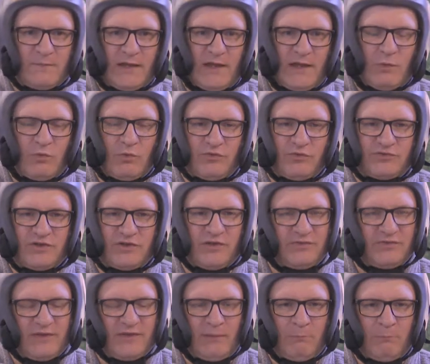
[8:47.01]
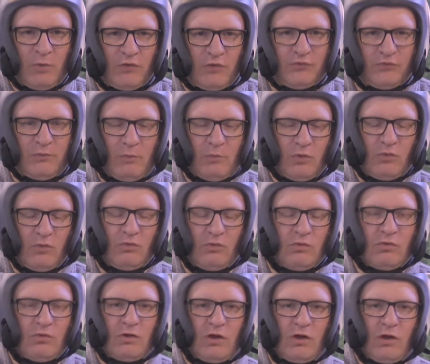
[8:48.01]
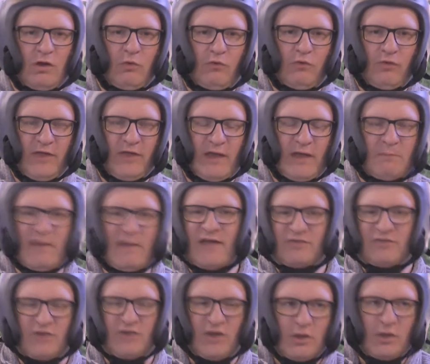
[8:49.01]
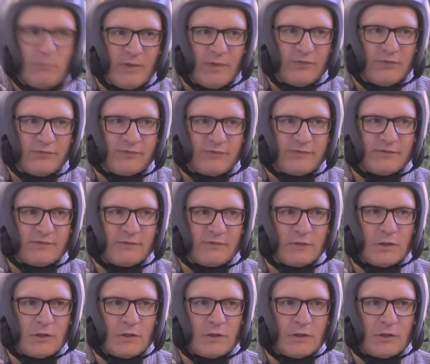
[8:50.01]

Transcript: It was just impossible for them as humans